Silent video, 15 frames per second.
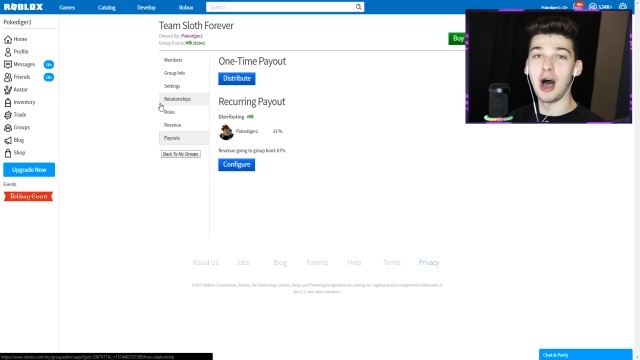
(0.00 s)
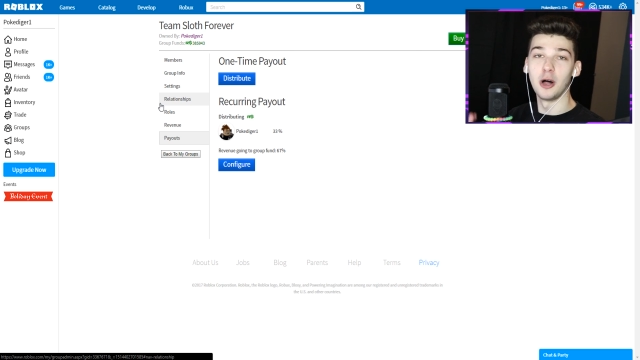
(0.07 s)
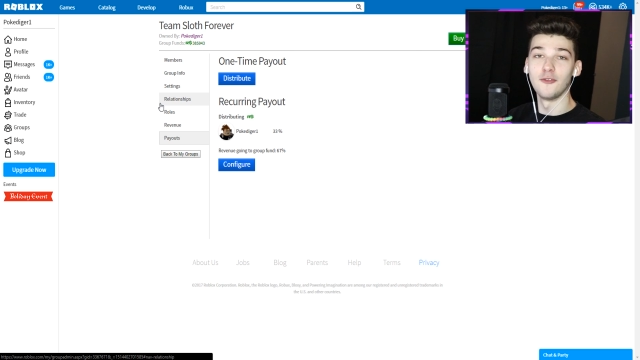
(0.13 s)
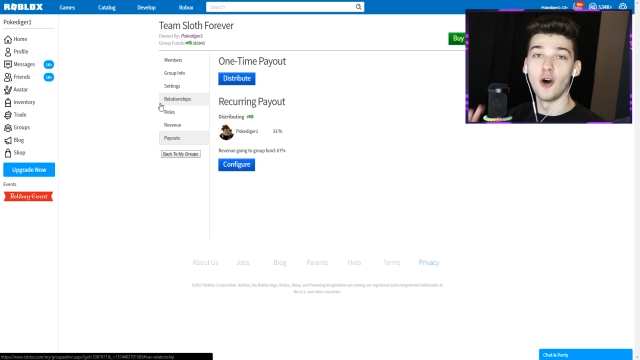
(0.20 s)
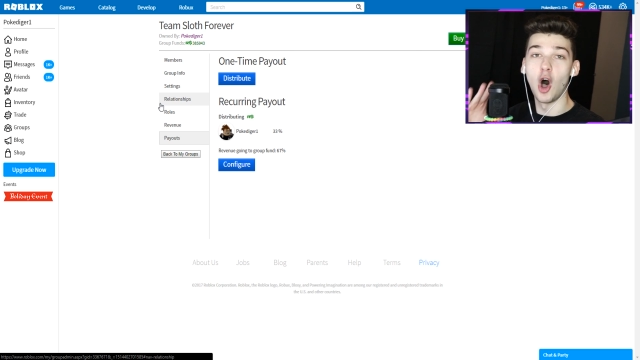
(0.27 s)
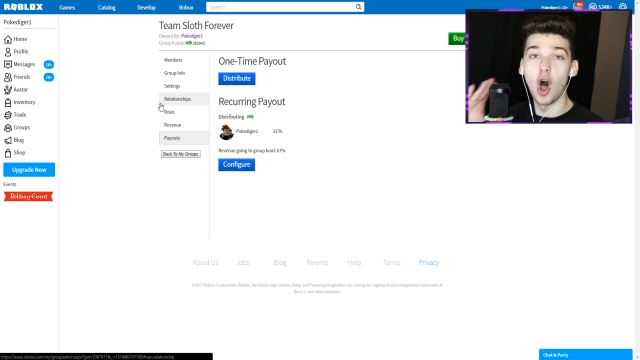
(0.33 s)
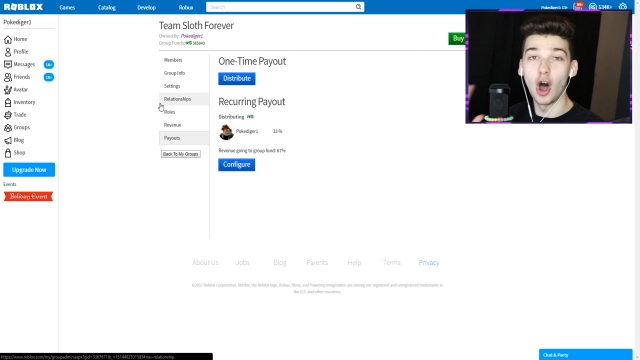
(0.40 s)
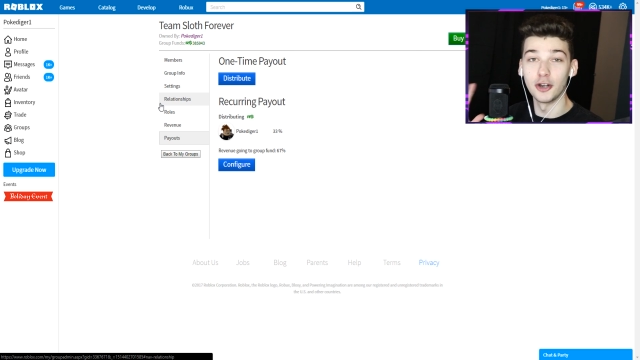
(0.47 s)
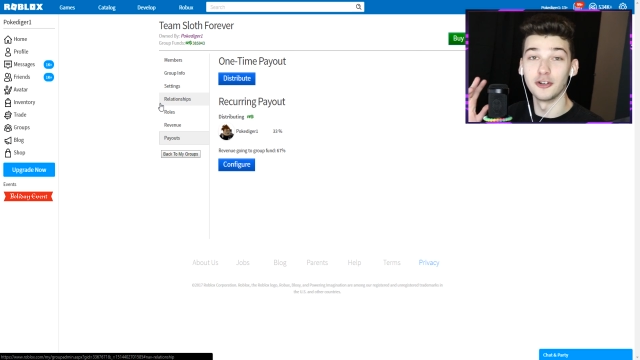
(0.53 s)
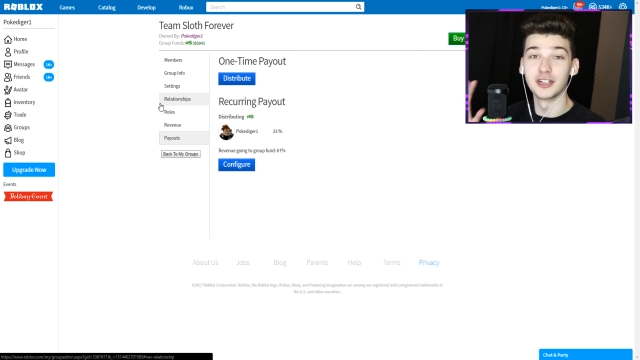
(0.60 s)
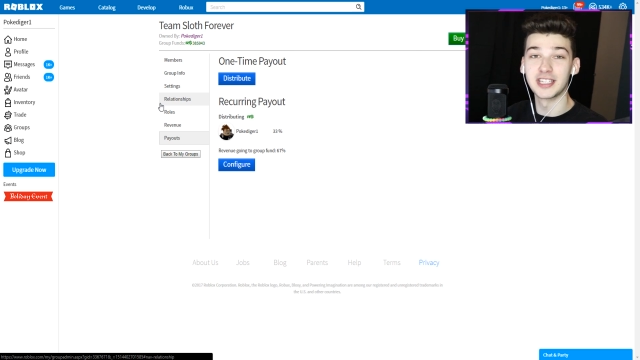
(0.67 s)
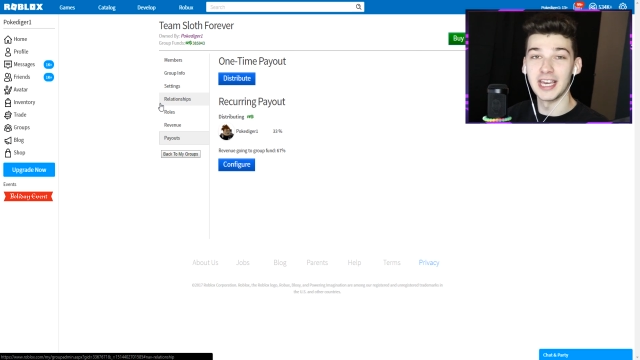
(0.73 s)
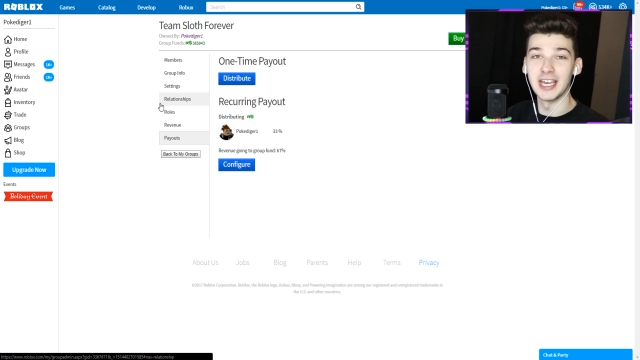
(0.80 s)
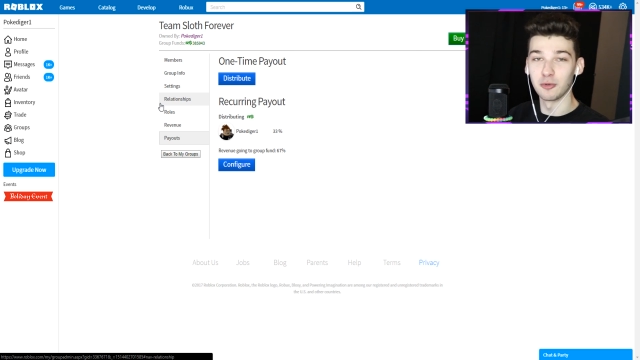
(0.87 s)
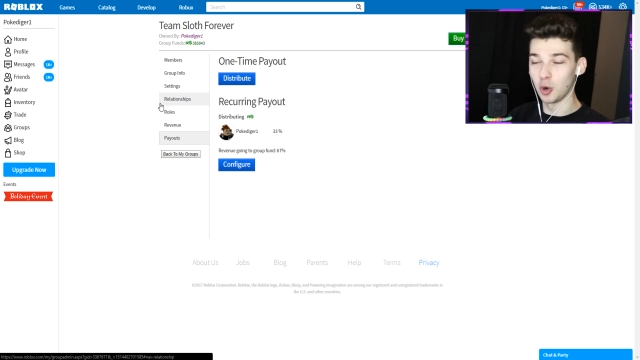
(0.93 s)
I'll have
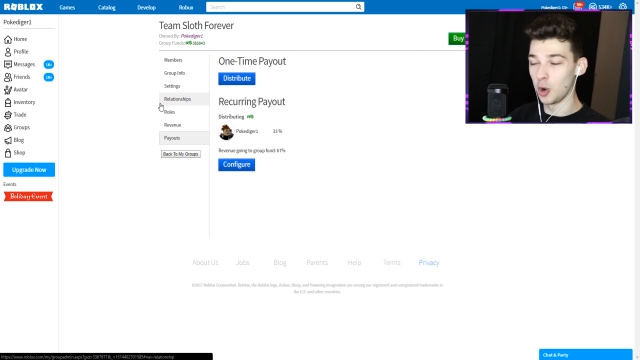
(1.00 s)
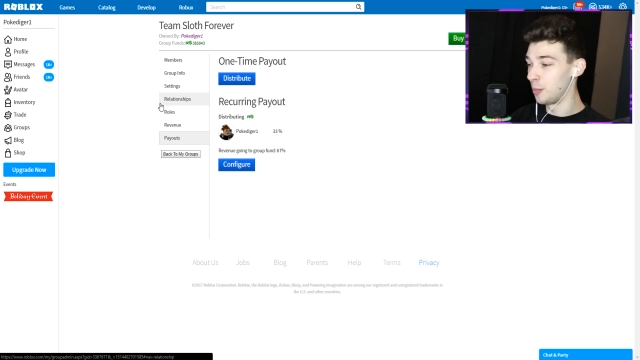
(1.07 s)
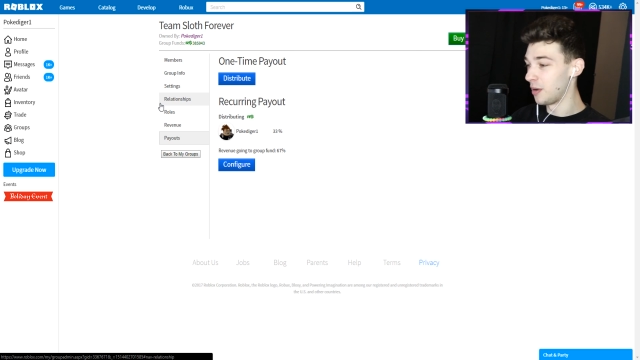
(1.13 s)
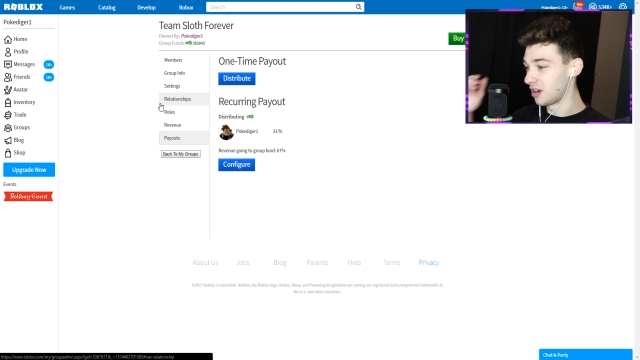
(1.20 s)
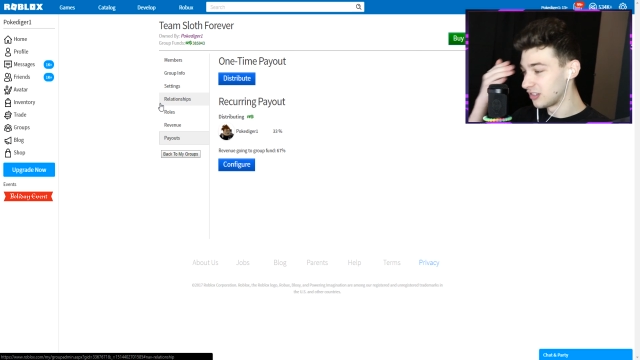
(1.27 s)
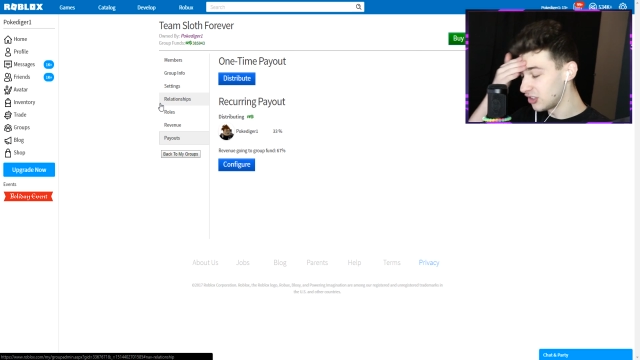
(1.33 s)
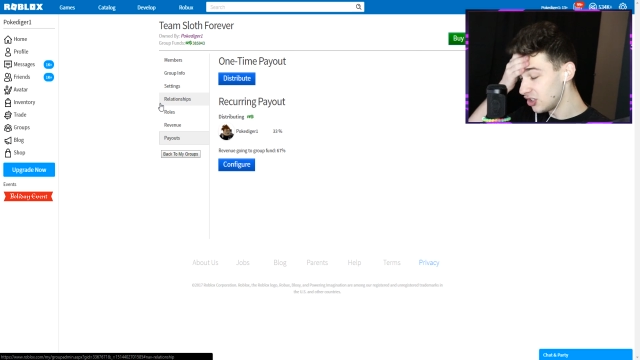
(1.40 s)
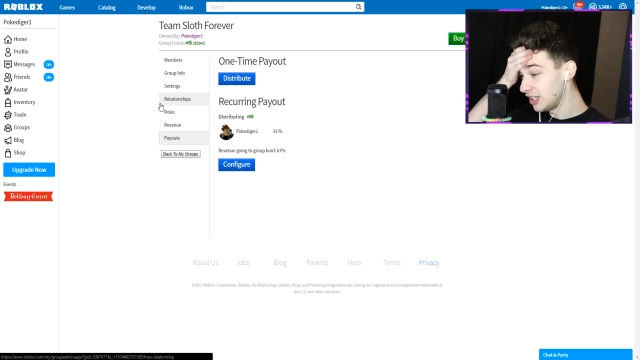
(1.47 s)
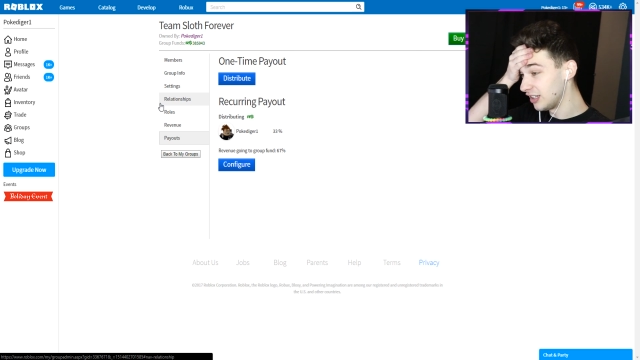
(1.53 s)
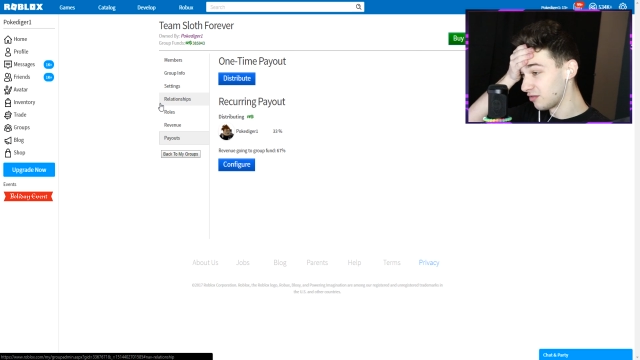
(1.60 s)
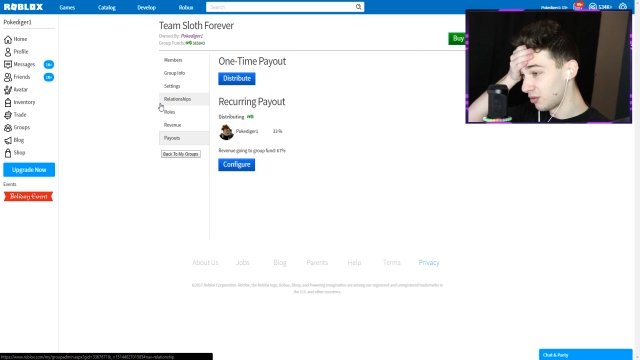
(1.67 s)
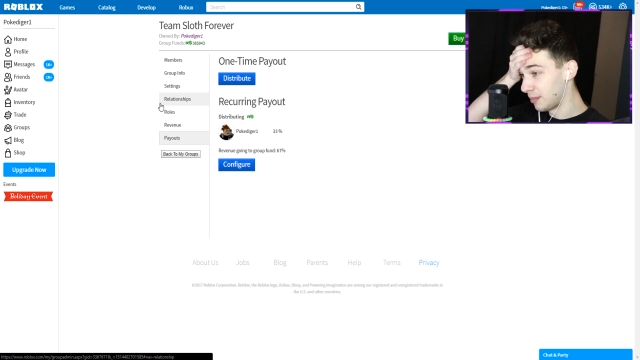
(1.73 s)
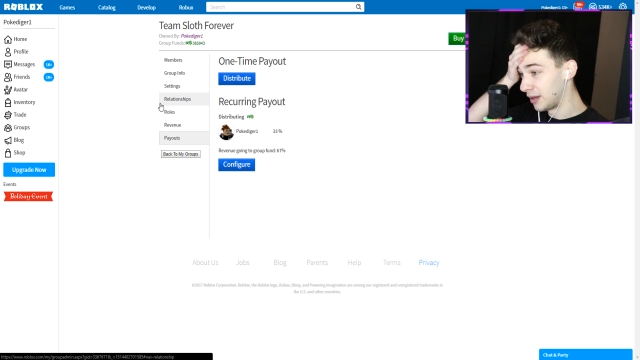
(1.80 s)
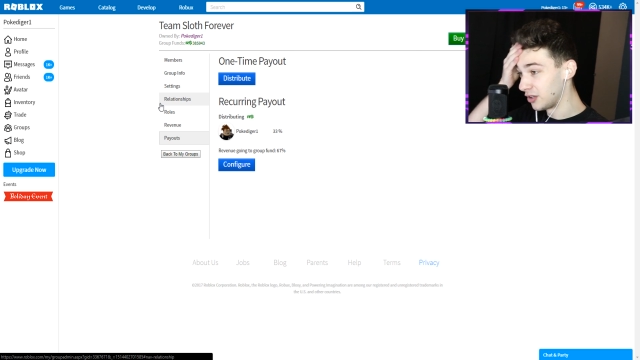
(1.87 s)
100k Robux. Jeez, what am I